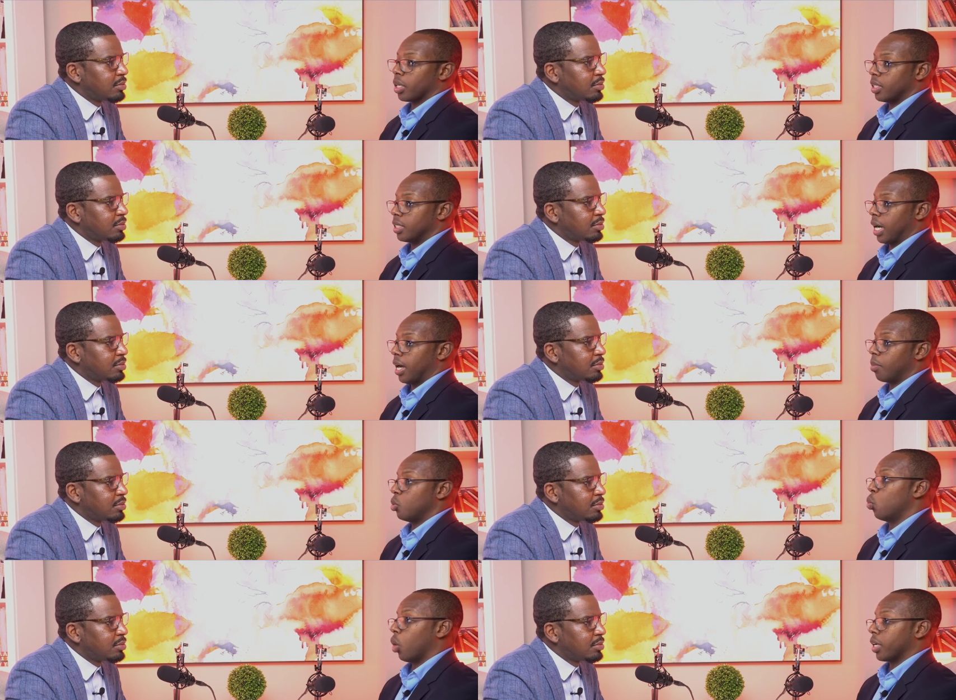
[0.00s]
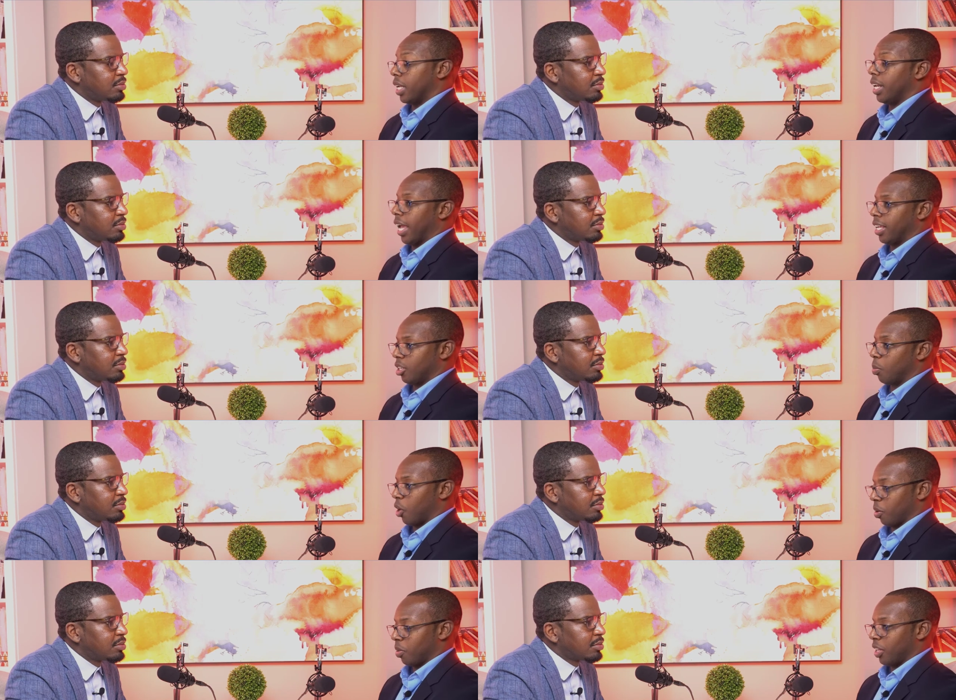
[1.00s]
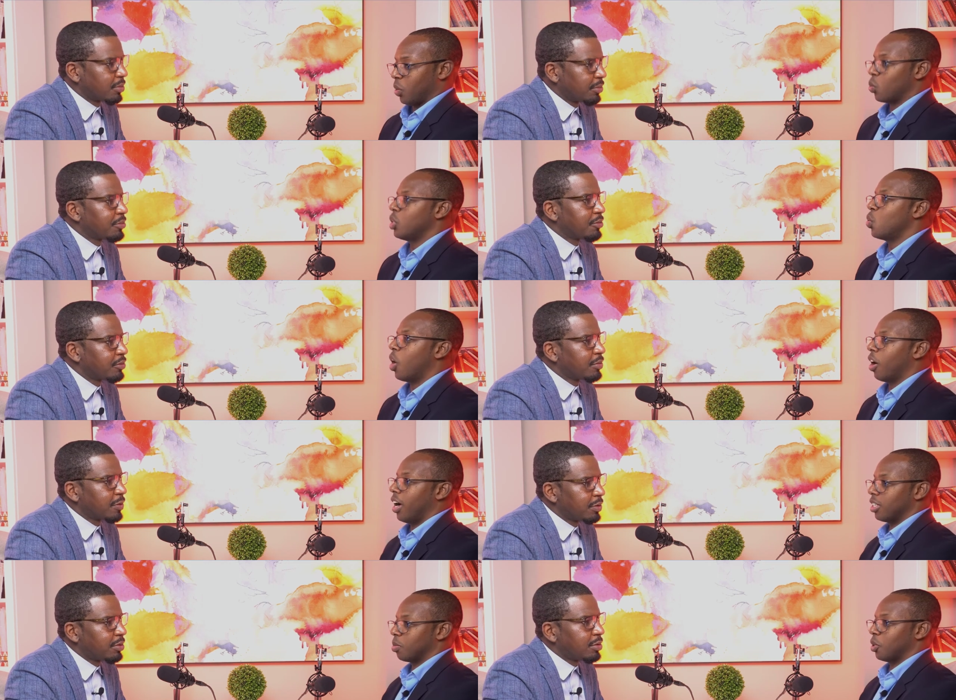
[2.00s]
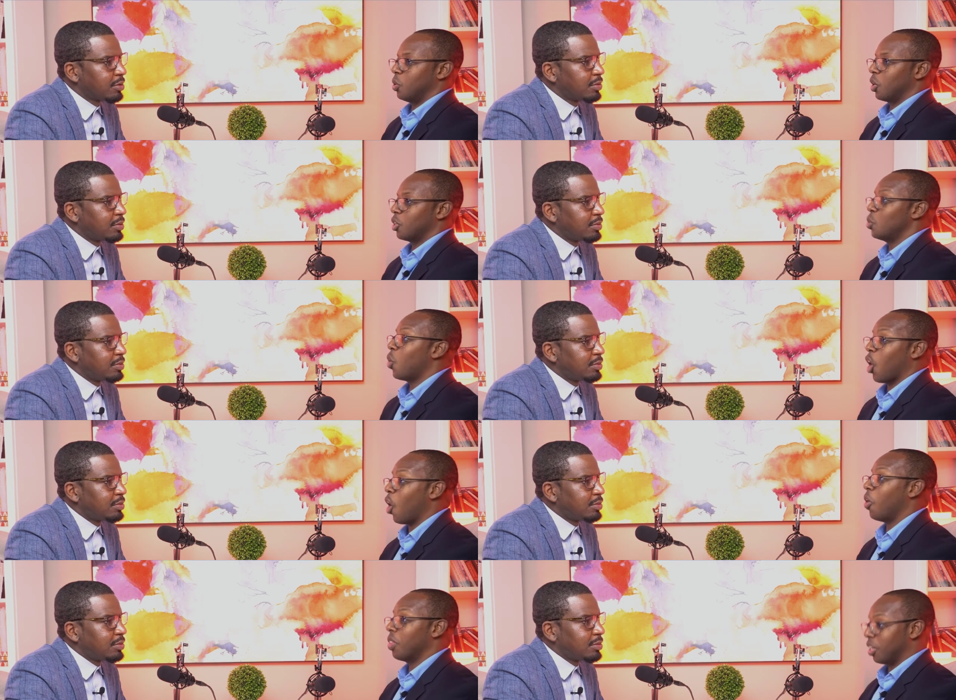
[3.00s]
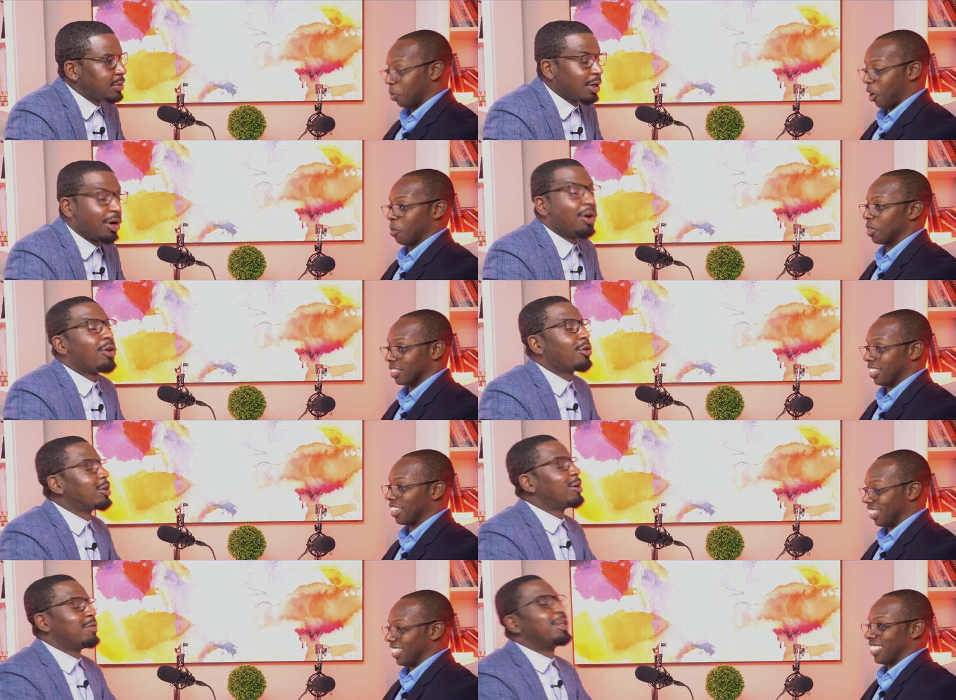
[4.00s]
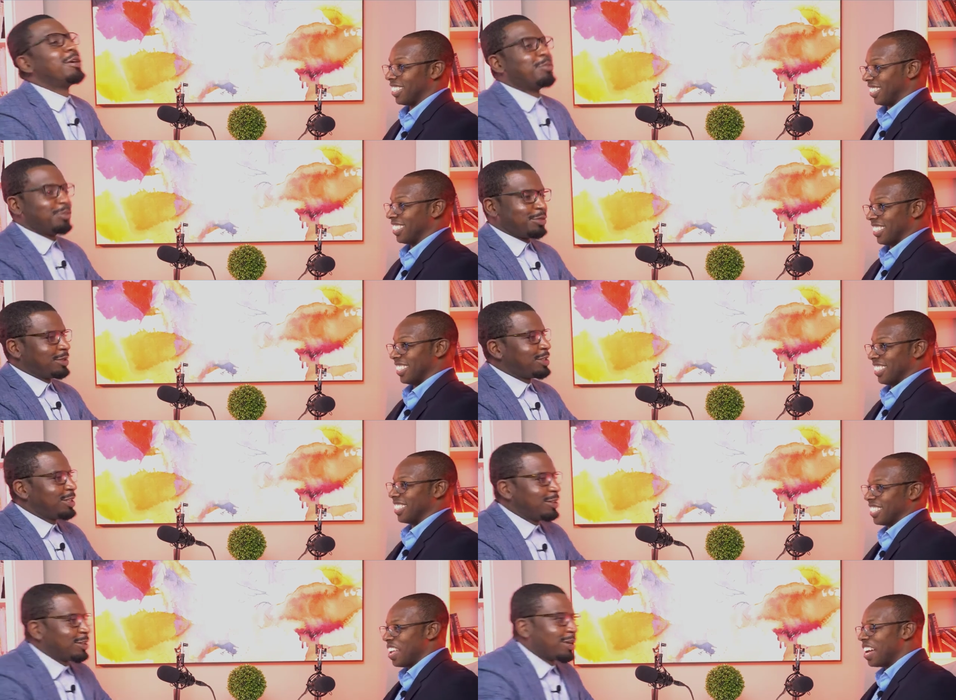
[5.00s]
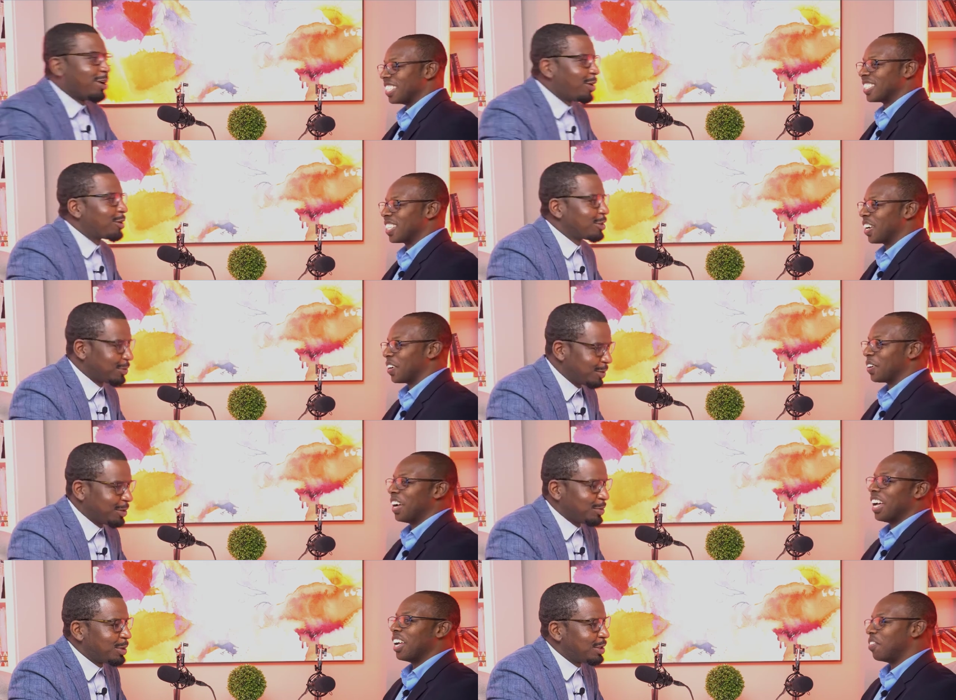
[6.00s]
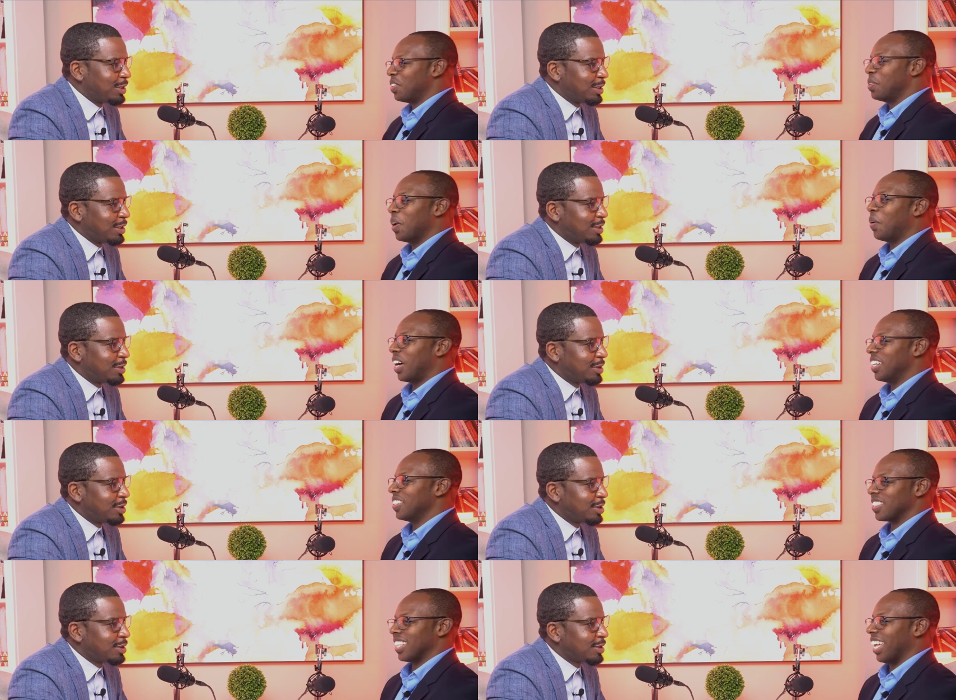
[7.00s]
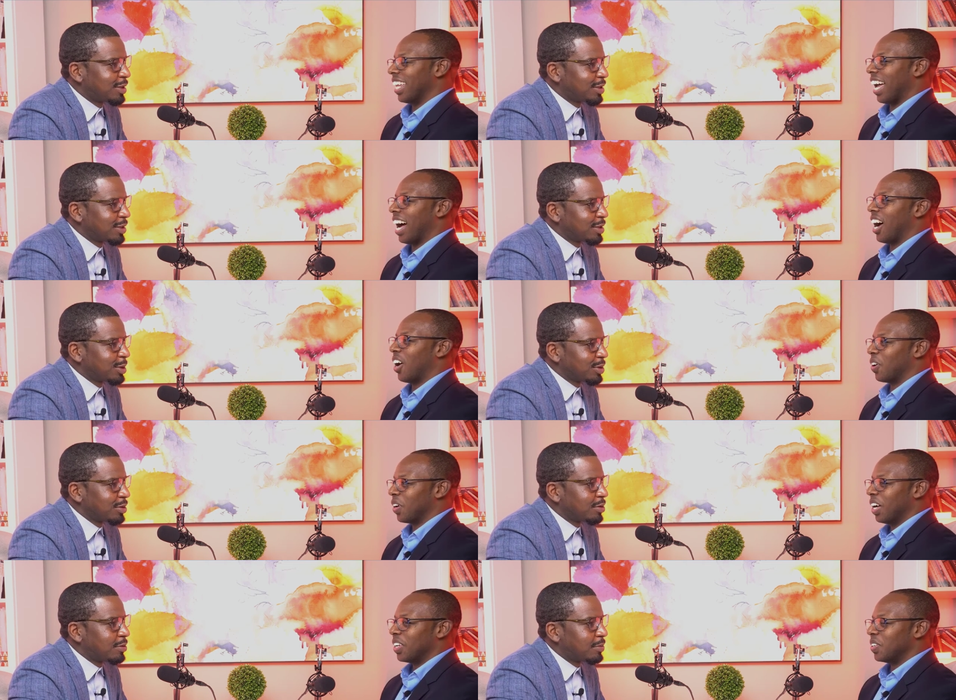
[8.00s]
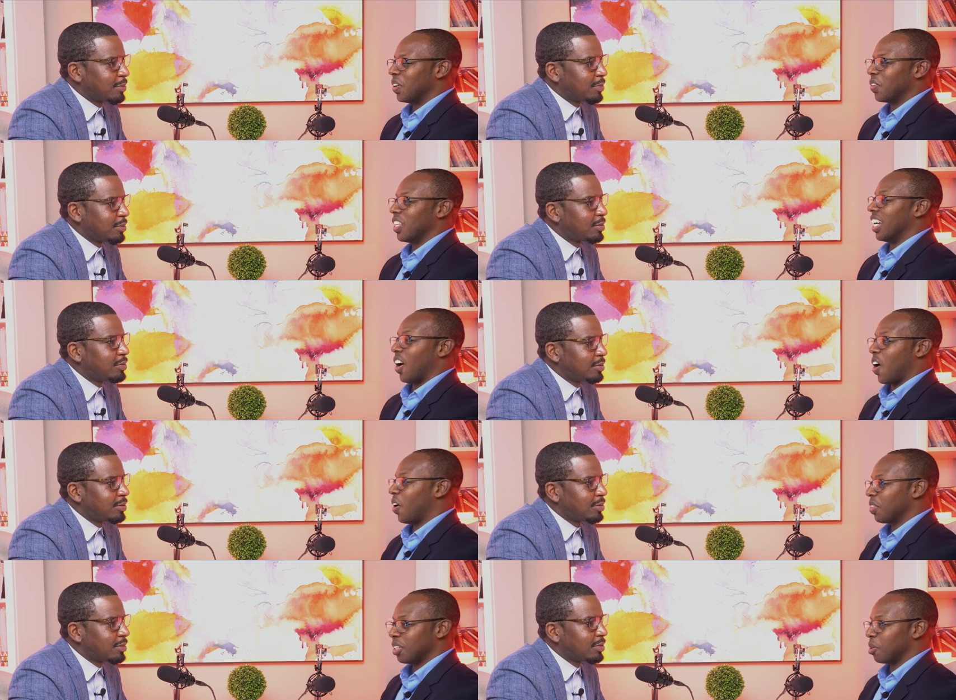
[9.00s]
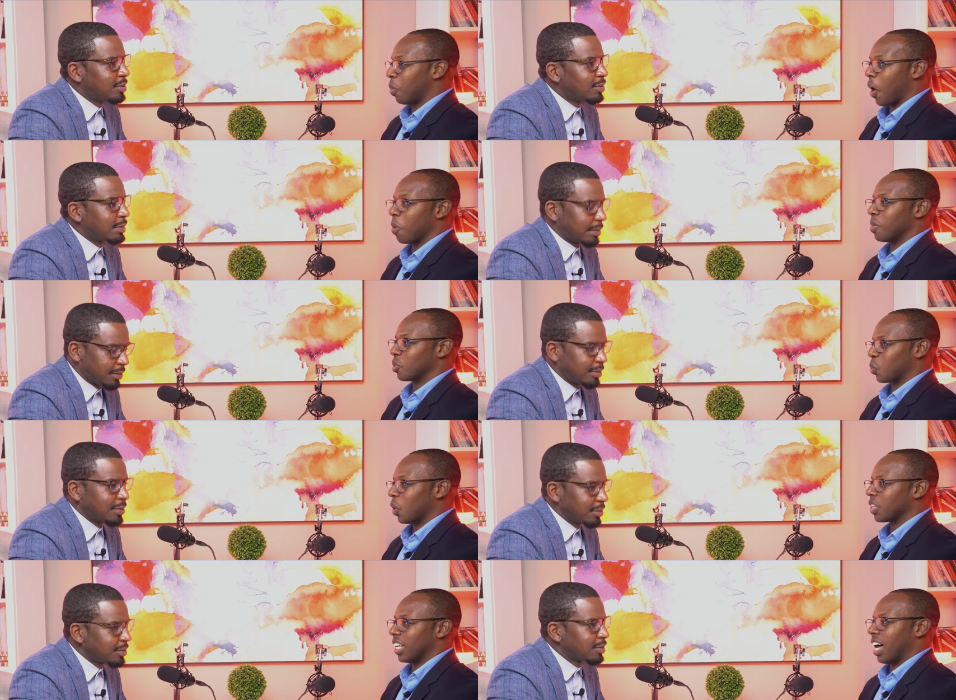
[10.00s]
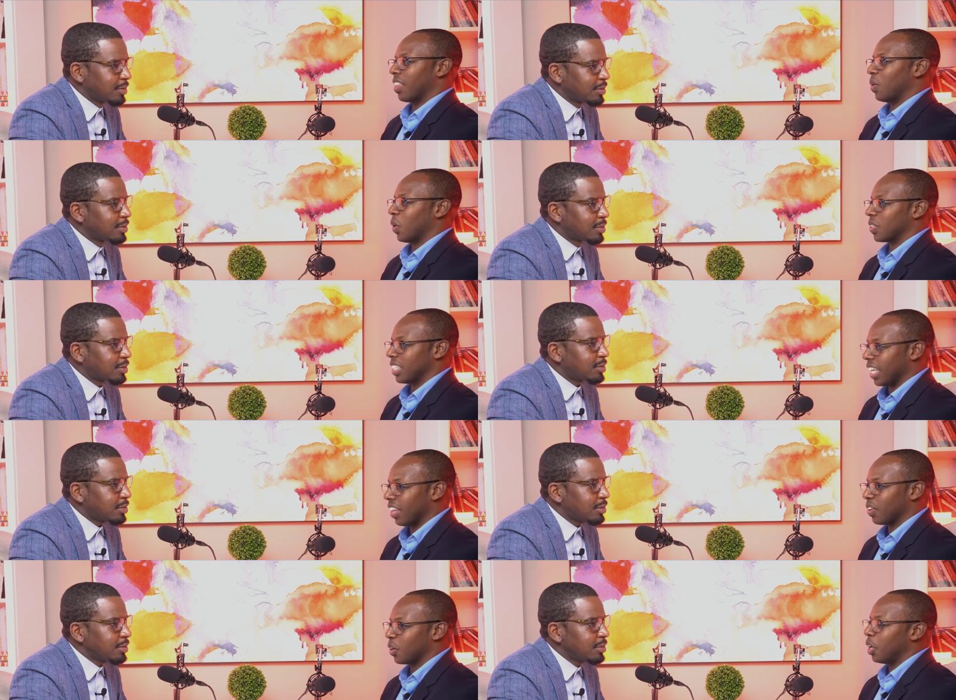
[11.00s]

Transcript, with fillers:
Speaker 1: a job, you work in a department. Mm-hmm. When you are an entrepreneur, you are all the departments. All of them. All so of them. If you don't understand how, you know, the all the departments work and how they work together,